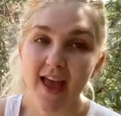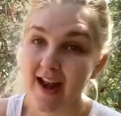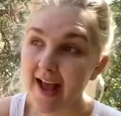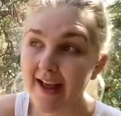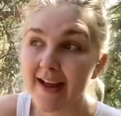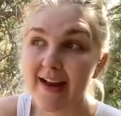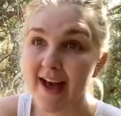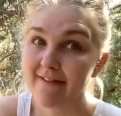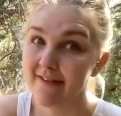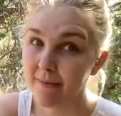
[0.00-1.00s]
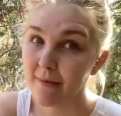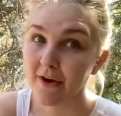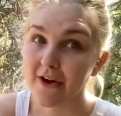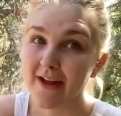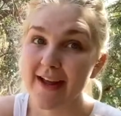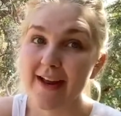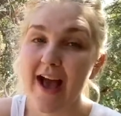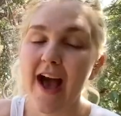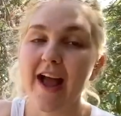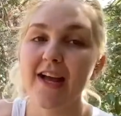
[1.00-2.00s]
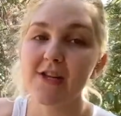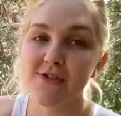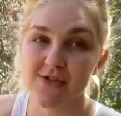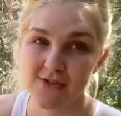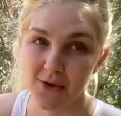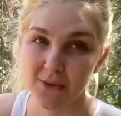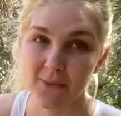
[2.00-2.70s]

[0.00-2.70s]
and I cannot find parking, I get so